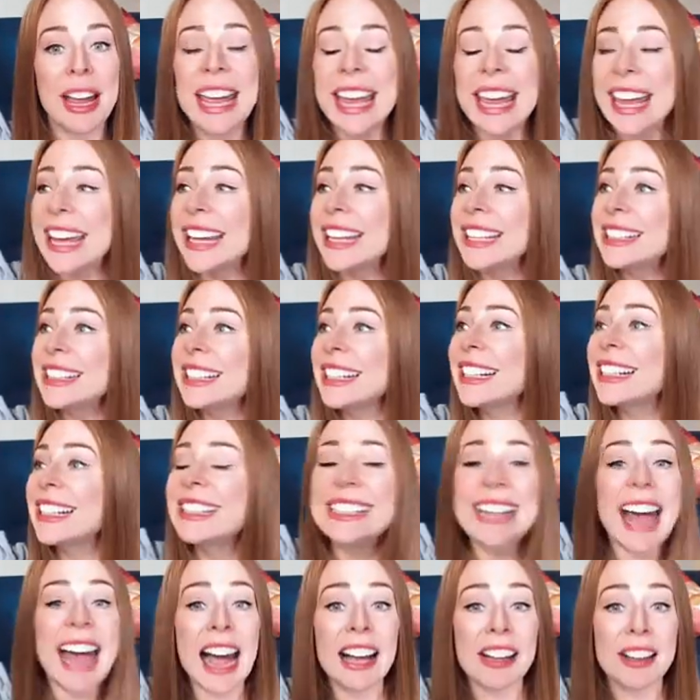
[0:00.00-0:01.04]
It can see
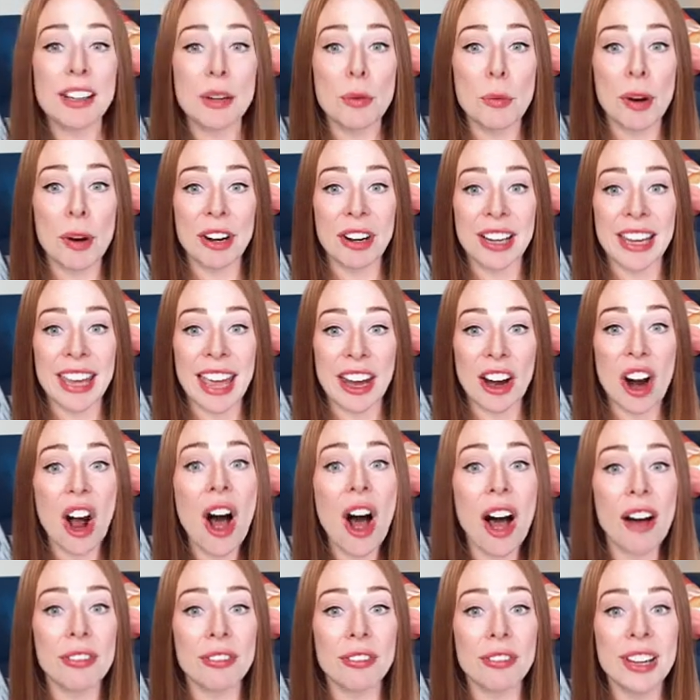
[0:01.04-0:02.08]
exactly where to get
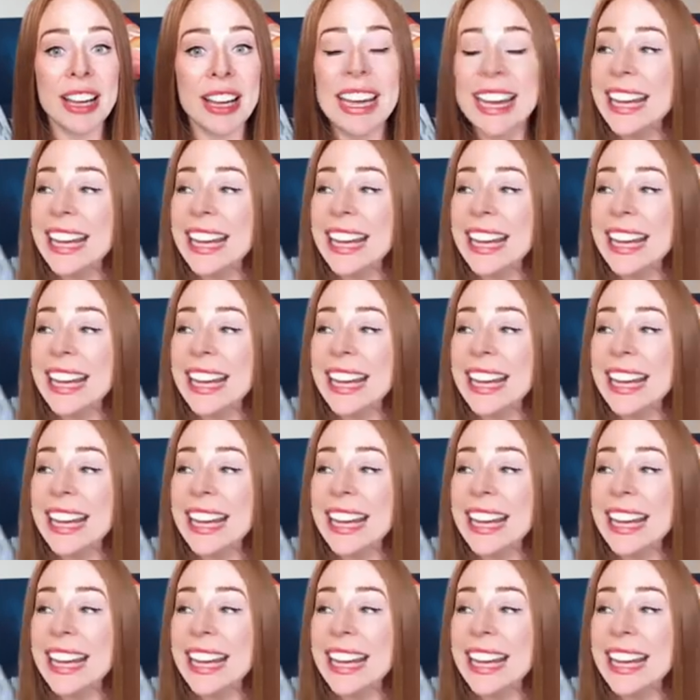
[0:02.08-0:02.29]
off.